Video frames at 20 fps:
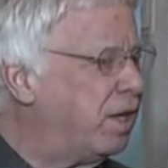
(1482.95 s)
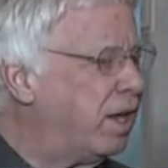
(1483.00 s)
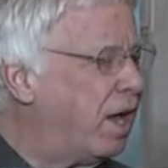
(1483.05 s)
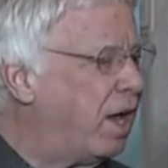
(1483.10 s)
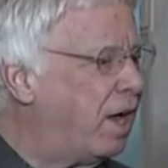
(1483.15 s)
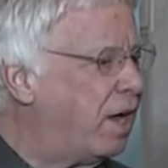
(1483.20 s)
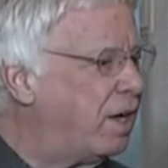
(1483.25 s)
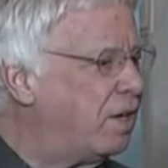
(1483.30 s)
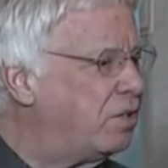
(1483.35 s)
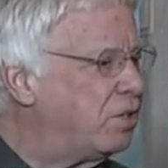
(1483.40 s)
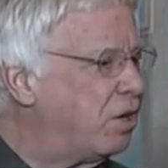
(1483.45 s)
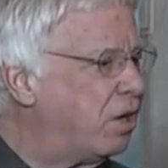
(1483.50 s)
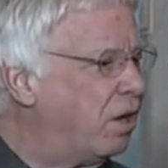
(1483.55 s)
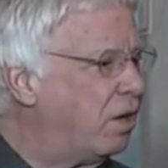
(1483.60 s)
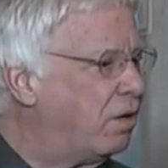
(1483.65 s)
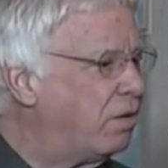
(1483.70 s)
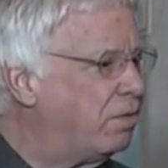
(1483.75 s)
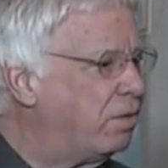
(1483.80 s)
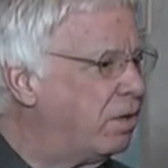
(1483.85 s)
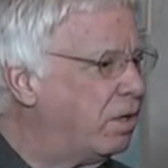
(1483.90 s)
eyes
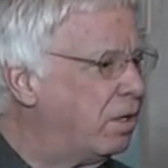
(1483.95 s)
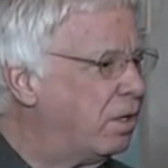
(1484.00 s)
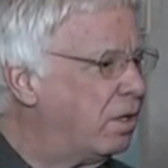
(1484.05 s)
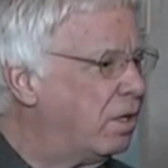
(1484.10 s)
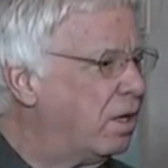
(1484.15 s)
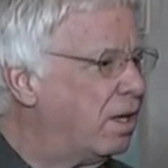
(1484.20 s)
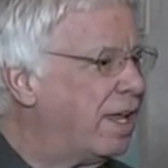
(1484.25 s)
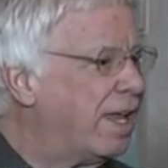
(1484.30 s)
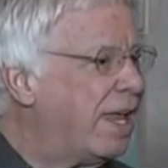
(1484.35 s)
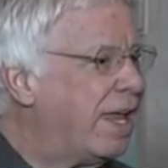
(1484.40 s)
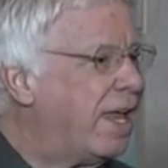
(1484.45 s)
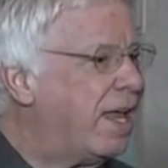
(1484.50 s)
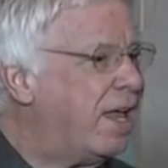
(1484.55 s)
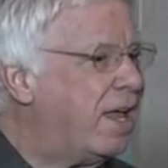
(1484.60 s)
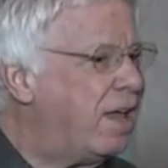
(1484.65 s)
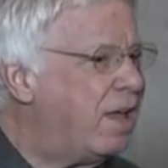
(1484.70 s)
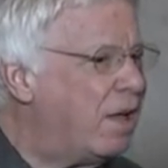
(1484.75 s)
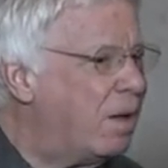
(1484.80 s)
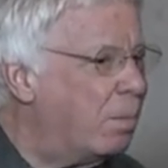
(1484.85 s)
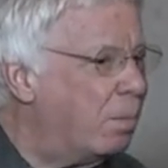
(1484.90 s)
of
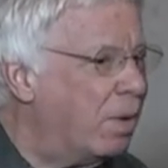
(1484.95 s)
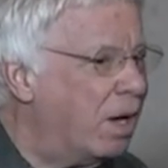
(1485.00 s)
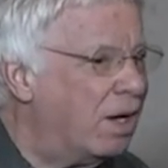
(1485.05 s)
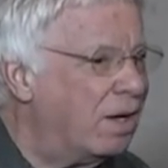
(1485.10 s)
Him.